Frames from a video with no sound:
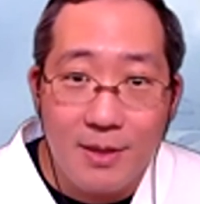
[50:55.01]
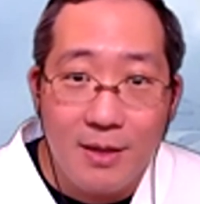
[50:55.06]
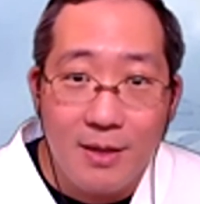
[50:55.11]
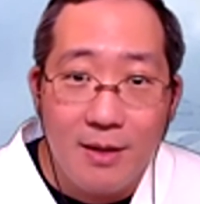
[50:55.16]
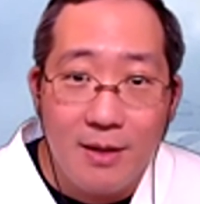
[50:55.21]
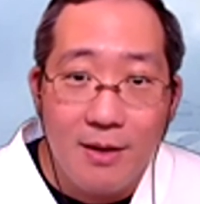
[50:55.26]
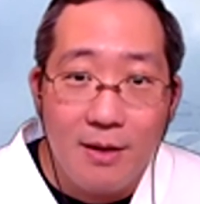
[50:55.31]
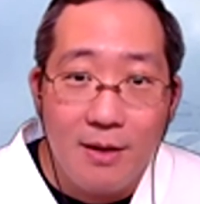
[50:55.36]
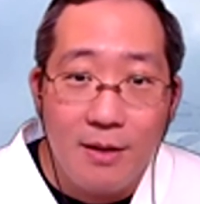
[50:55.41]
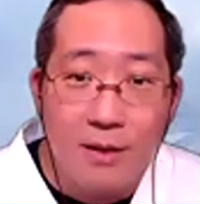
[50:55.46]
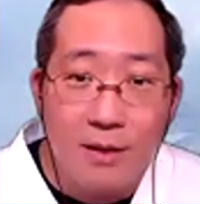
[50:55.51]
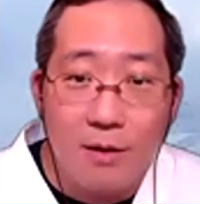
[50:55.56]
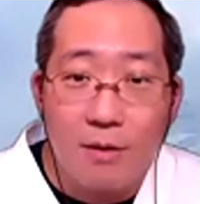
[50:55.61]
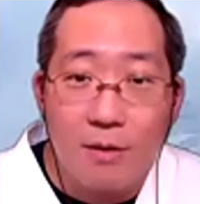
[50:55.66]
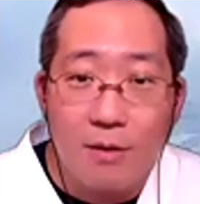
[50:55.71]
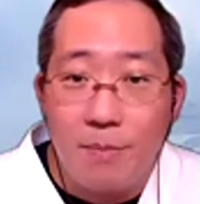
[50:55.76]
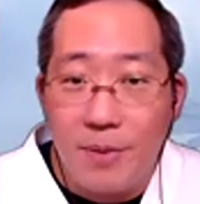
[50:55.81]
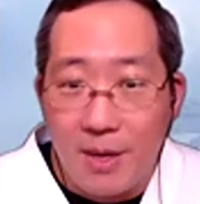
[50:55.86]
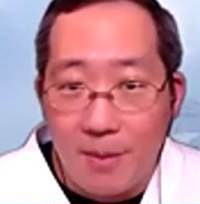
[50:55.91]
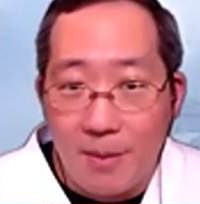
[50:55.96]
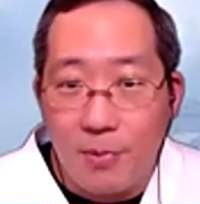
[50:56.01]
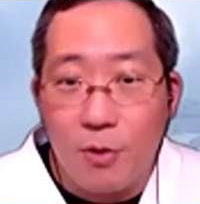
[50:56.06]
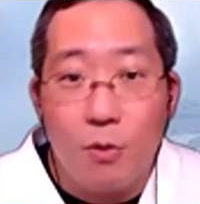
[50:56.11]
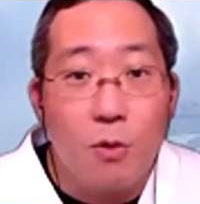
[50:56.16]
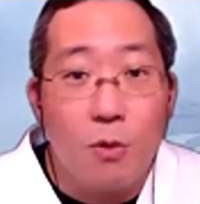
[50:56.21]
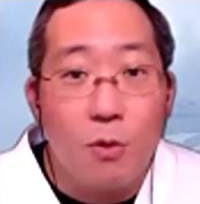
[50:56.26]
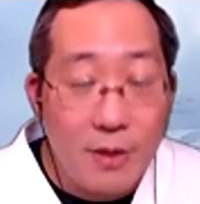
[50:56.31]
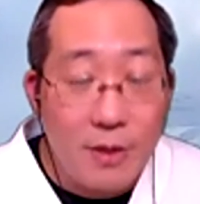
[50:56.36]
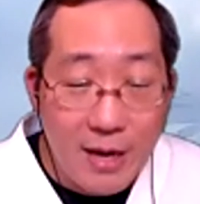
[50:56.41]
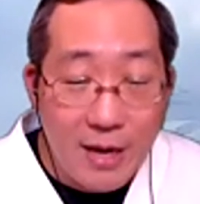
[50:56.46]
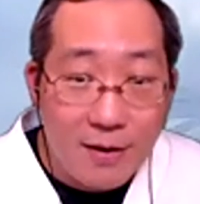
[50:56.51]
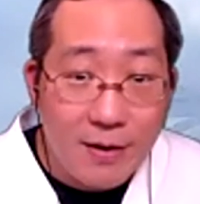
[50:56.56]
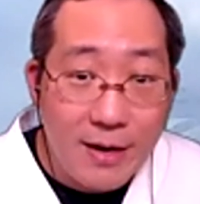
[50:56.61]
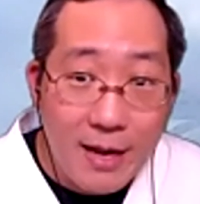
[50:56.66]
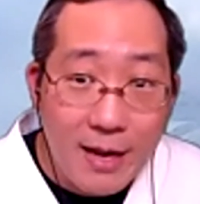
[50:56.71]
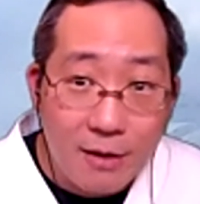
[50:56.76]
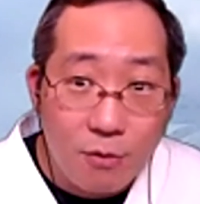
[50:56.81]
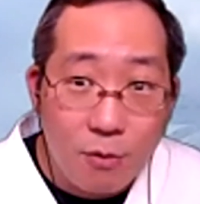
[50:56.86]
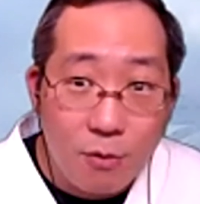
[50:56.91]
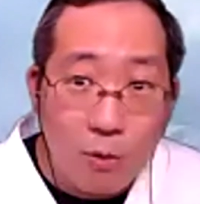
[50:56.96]
There were people who were there at
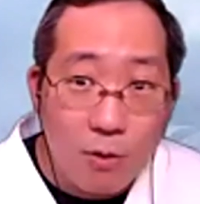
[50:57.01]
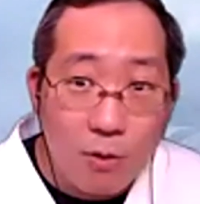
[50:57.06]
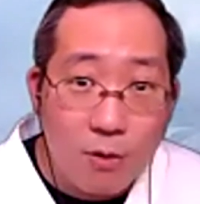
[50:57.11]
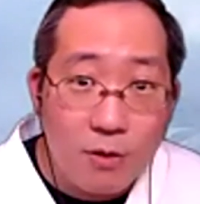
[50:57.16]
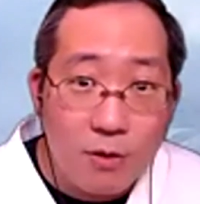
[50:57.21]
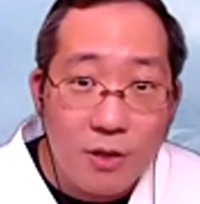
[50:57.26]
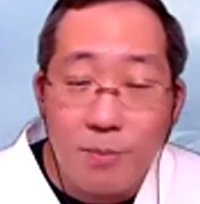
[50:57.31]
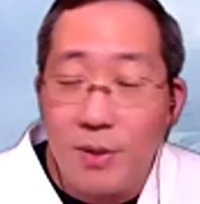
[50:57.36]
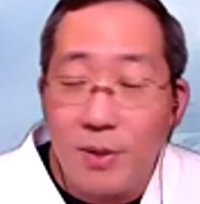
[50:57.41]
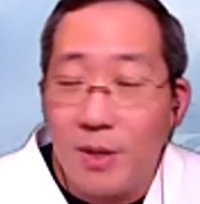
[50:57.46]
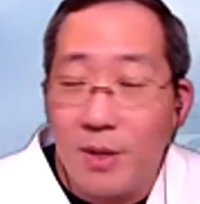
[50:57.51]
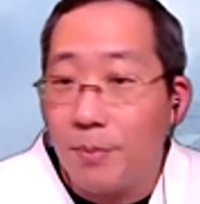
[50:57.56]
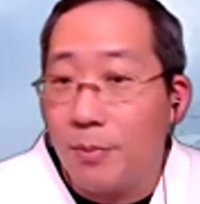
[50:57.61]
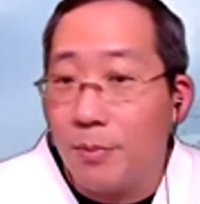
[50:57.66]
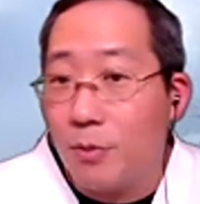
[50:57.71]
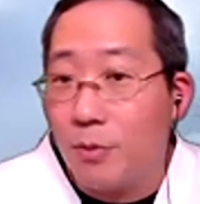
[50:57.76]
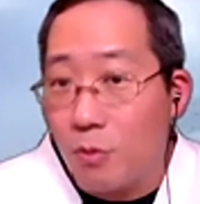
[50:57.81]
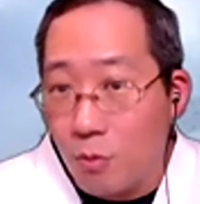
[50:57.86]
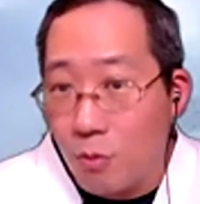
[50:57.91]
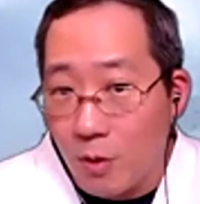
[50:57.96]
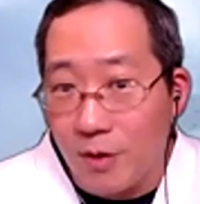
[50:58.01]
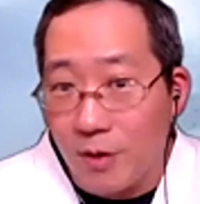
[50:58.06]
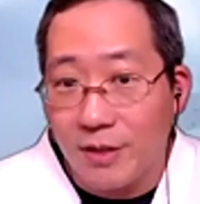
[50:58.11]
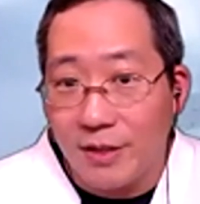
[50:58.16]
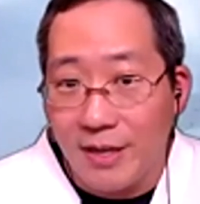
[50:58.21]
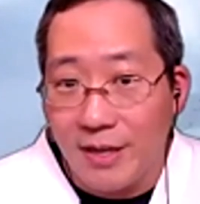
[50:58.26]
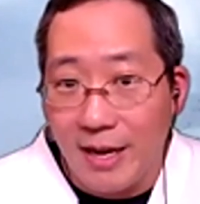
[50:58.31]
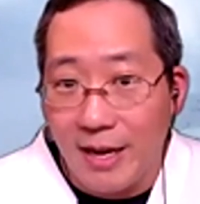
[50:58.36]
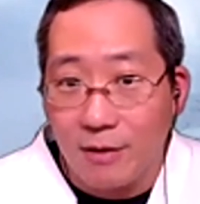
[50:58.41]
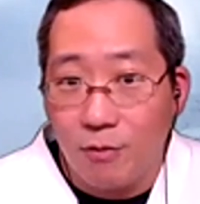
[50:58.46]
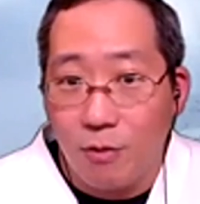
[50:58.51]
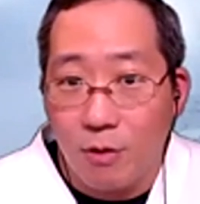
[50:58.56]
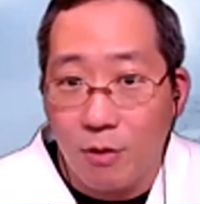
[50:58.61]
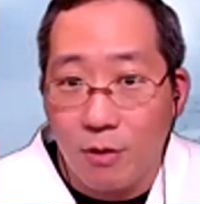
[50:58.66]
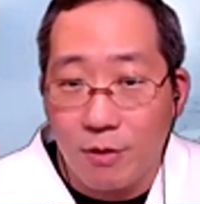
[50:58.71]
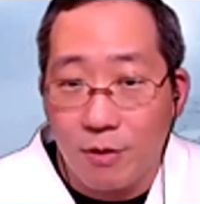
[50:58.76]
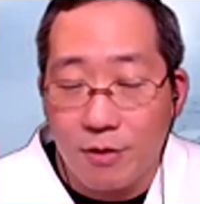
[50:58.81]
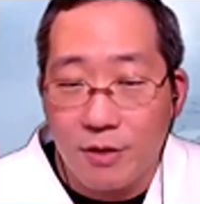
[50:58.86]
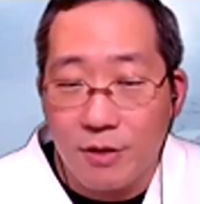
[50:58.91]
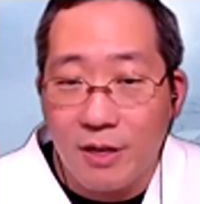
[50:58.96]
headquarters and people who weren't at
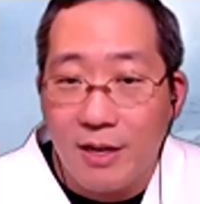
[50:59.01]
headquarters.